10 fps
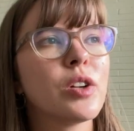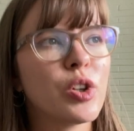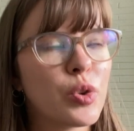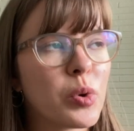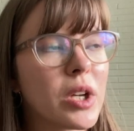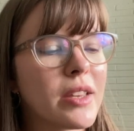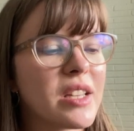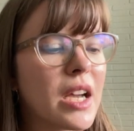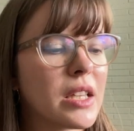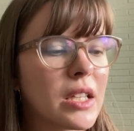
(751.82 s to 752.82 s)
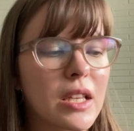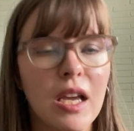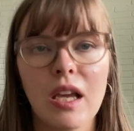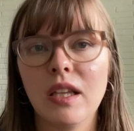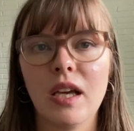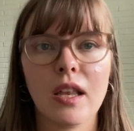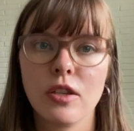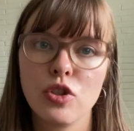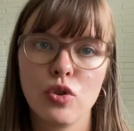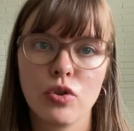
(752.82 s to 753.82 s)
Goodwill, not in any other
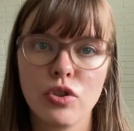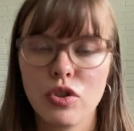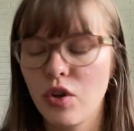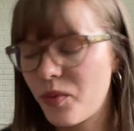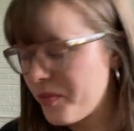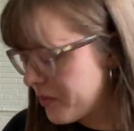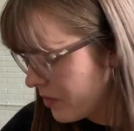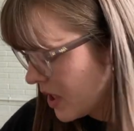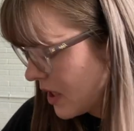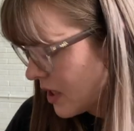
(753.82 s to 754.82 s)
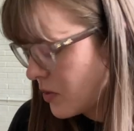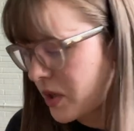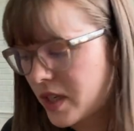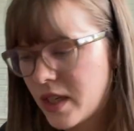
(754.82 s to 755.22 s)
store. So, but it is what it